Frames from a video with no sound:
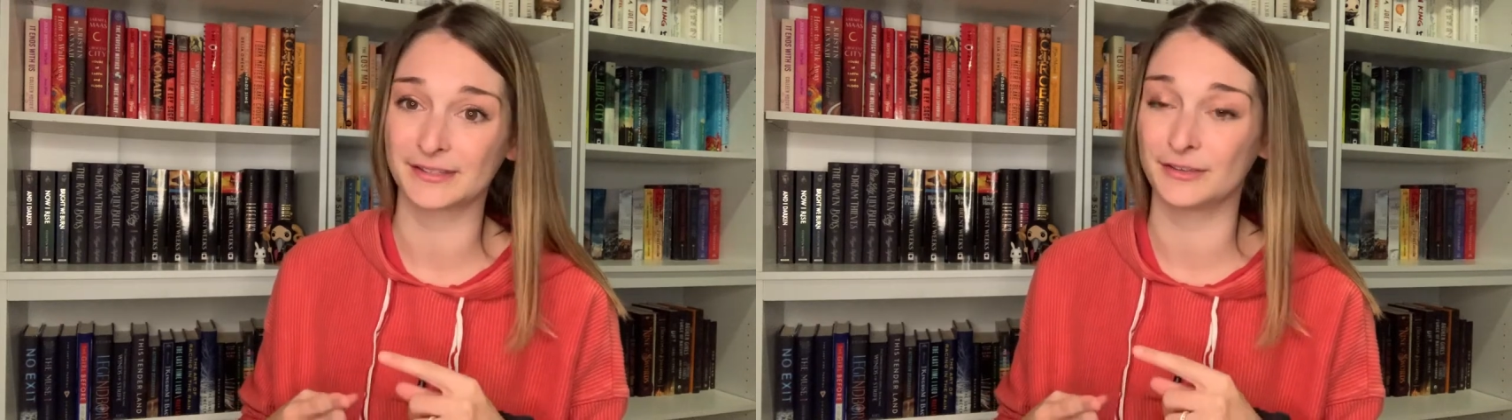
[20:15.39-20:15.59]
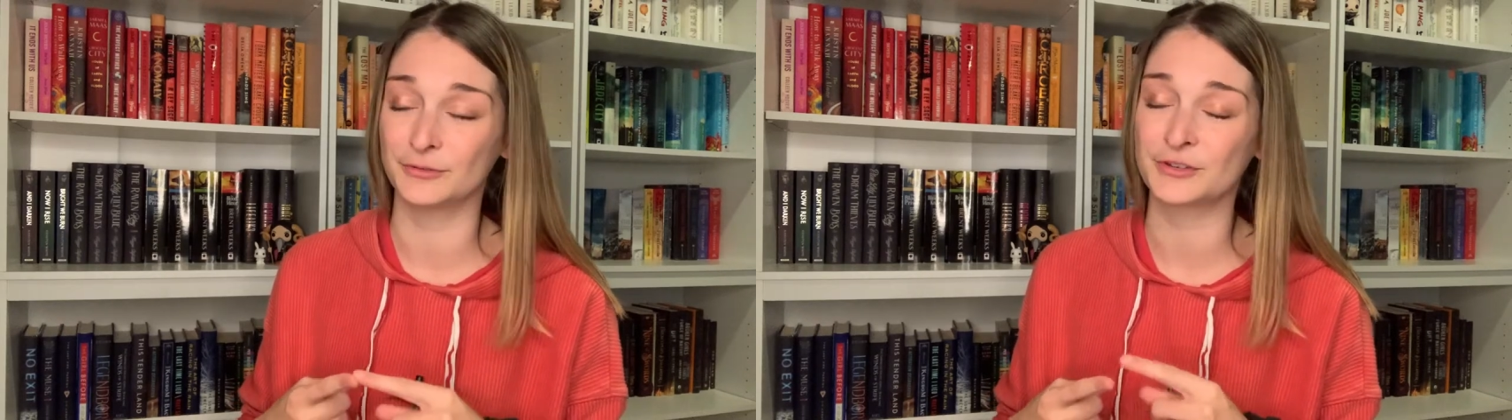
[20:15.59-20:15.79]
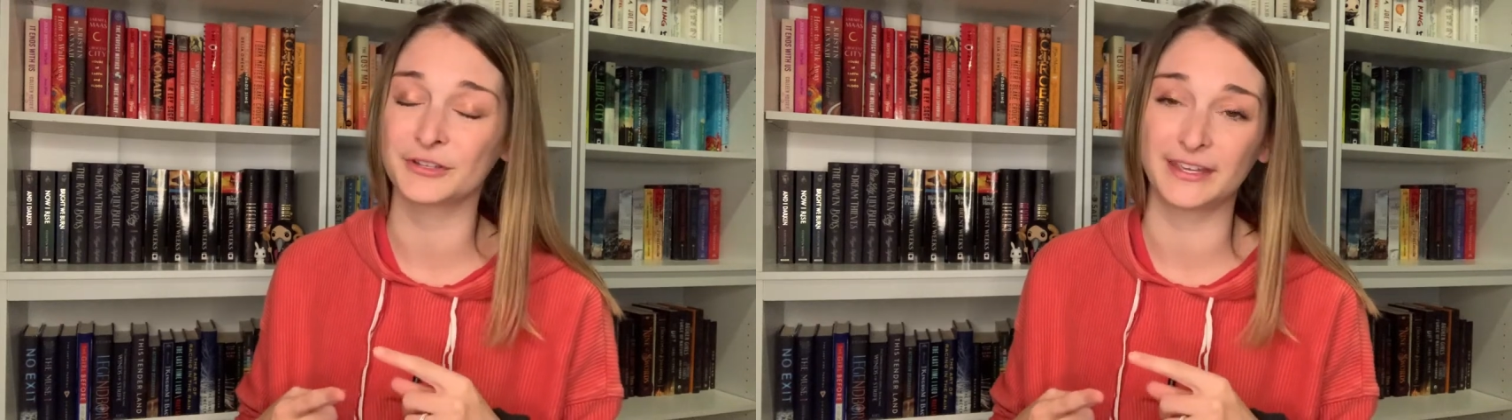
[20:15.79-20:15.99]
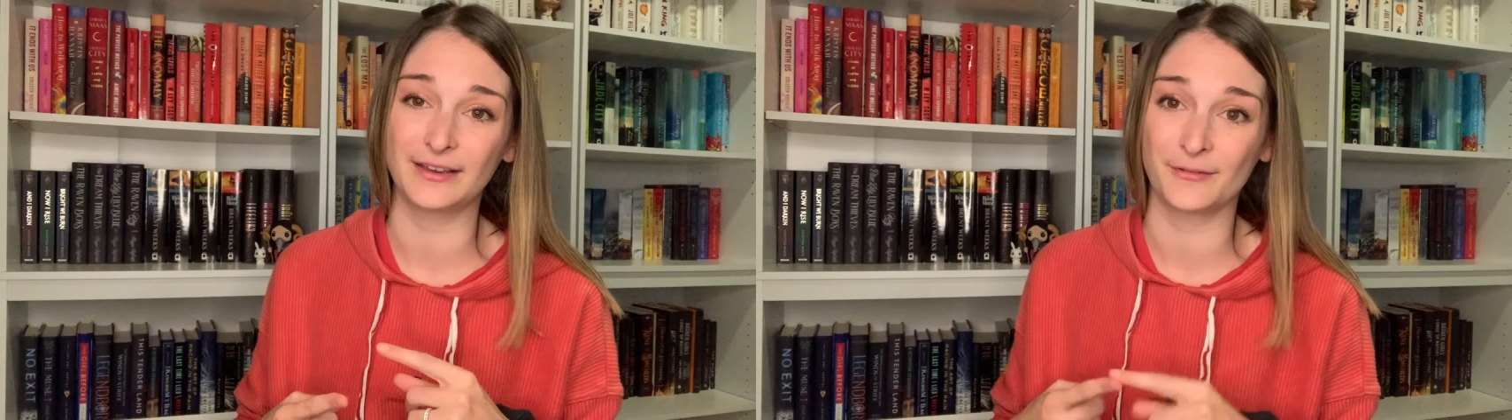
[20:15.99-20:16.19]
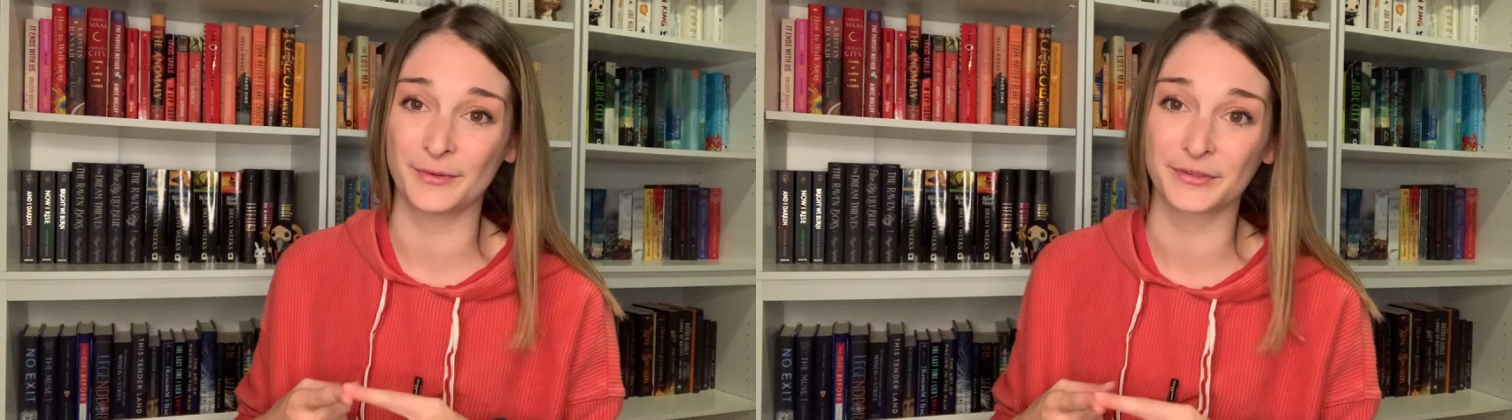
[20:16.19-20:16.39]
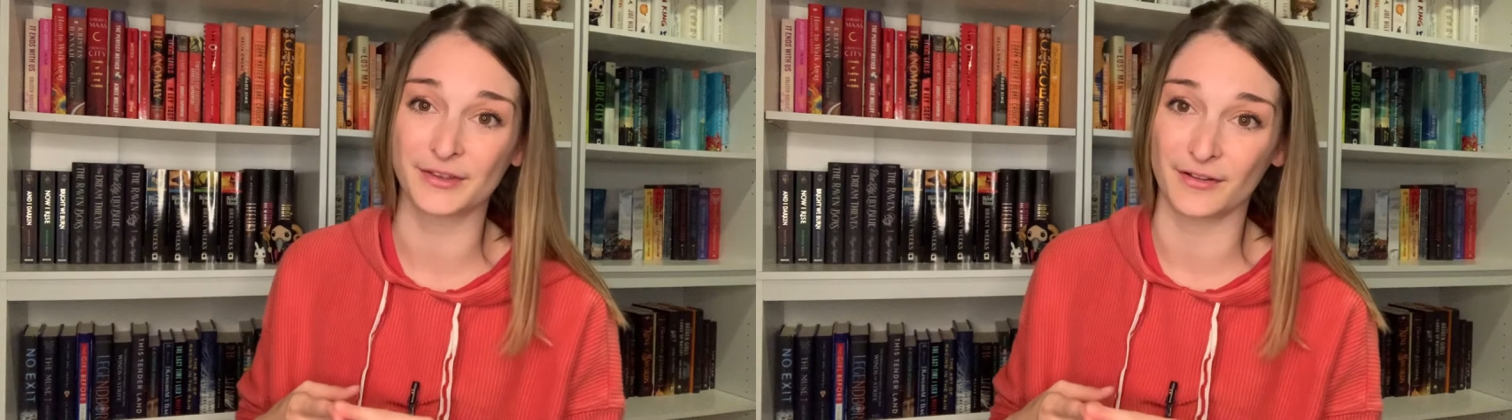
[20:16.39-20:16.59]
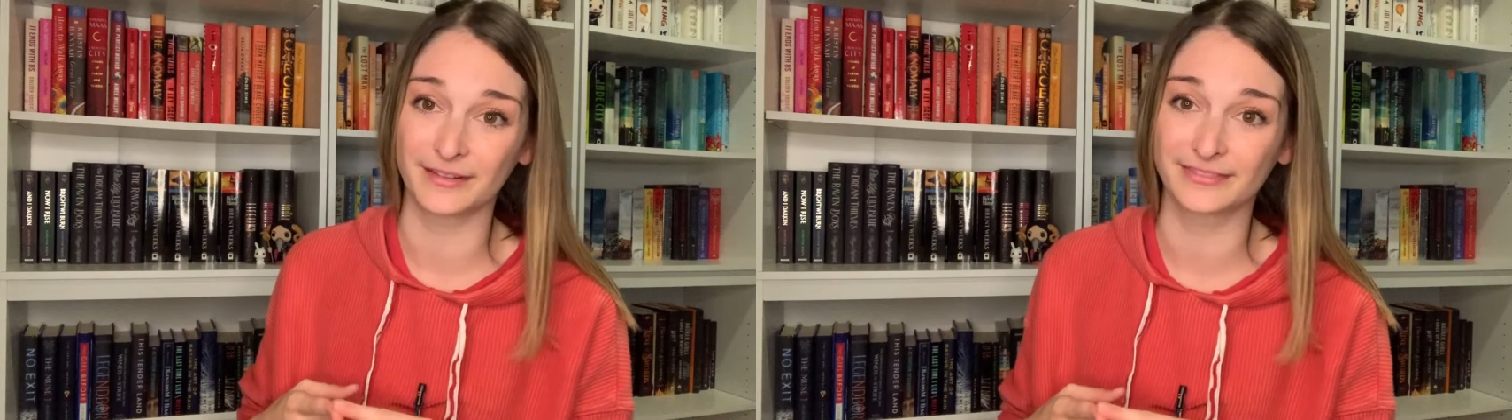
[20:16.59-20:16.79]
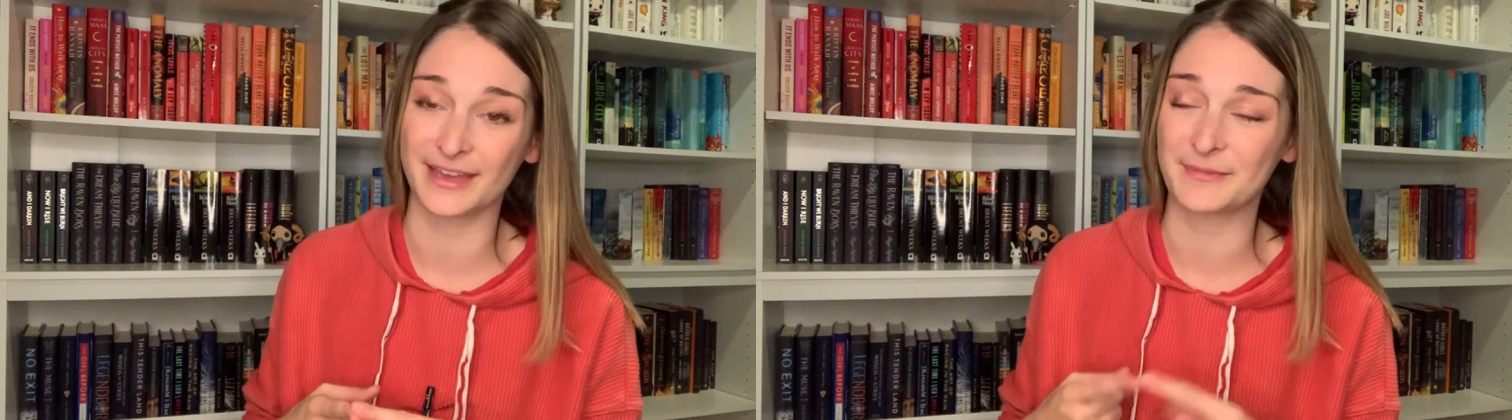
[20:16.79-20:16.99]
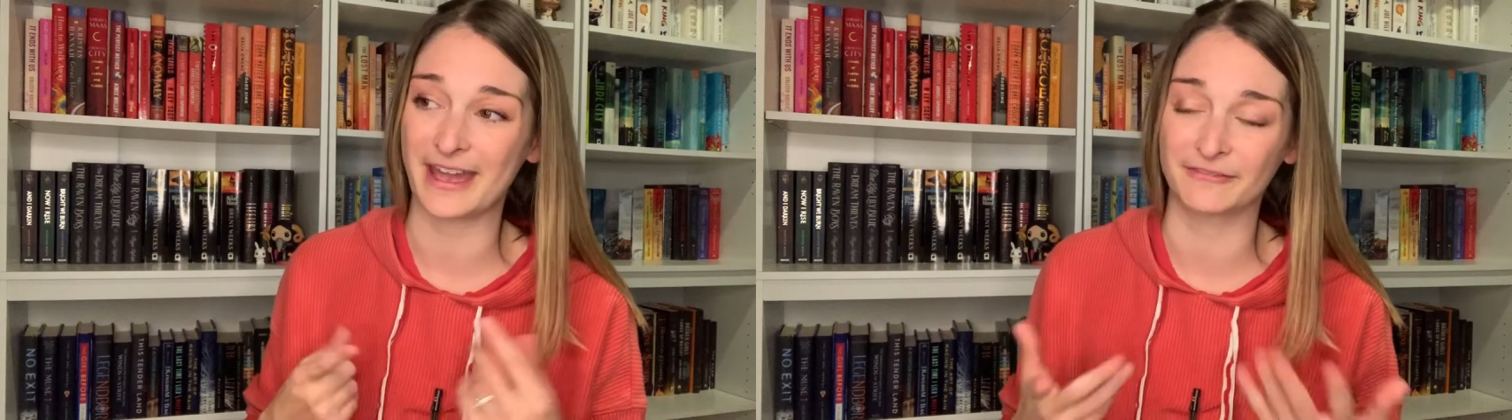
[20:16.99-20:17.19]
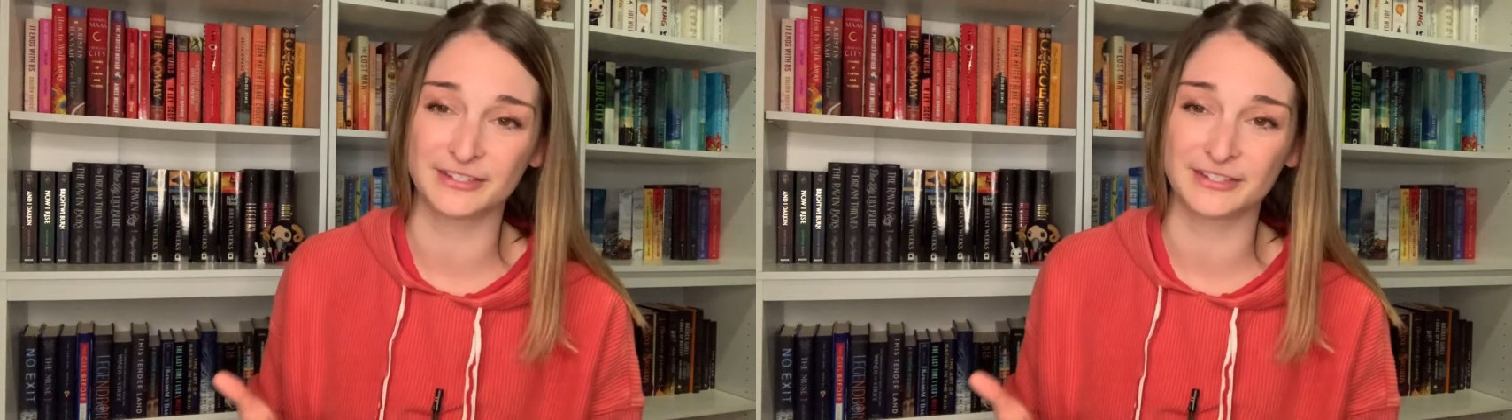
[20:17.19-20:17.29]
usually almost all of them have